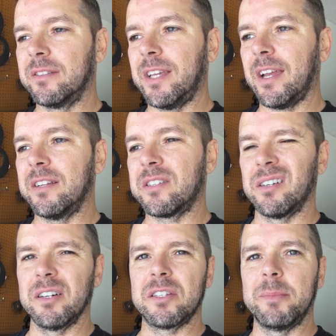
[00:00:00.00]
That
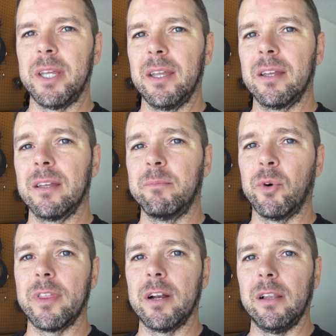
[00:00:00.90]
concerns me
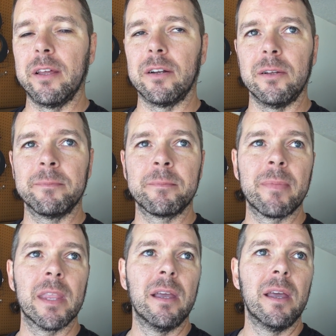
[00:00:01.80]
more than a little.
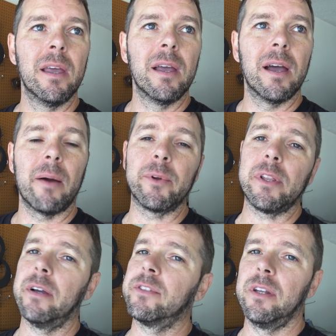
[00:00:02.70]
I would
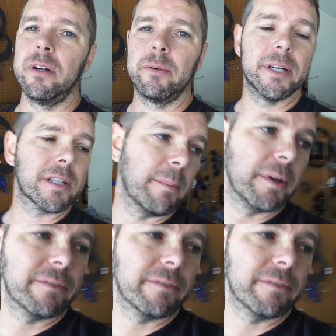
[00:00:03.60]
love to know where it's coming